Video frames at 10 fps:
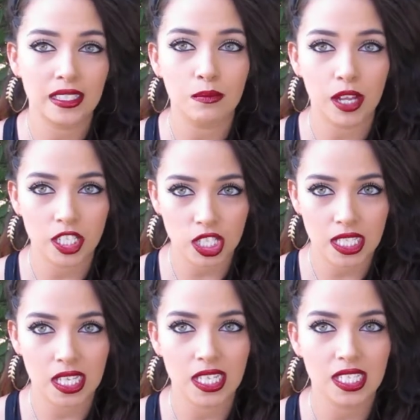the
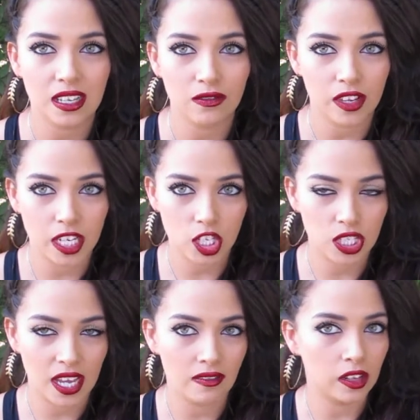blushes, and the skin finish,
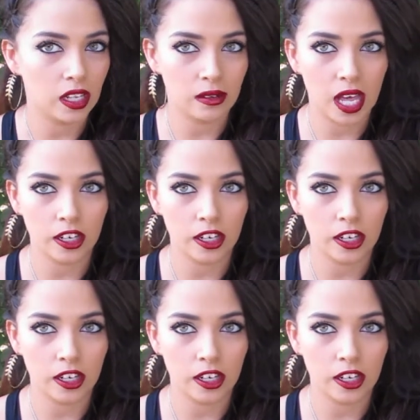they have a lot